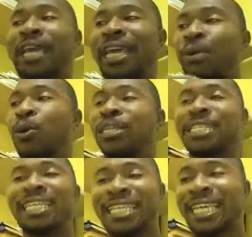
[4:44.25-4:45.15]
he
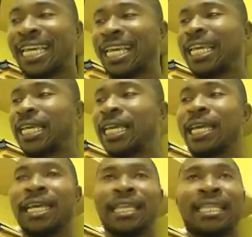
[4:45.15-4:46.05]
was a king
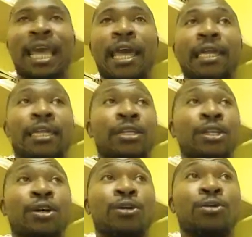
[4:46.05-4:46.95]
that
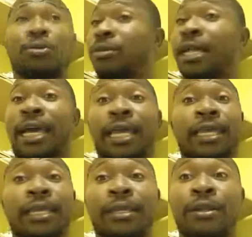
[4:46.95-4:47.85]
you know,
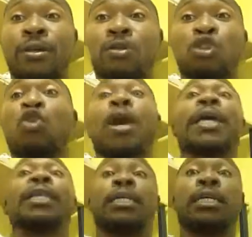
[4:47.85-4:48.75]
like you know,
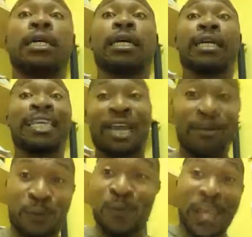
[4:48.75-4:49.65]
trying to
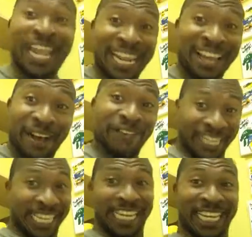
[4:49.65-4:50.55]
get rid of
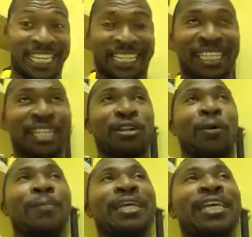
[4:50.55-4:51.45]
a king, you
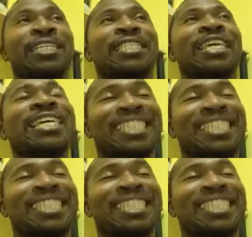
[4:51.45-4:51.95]
know, because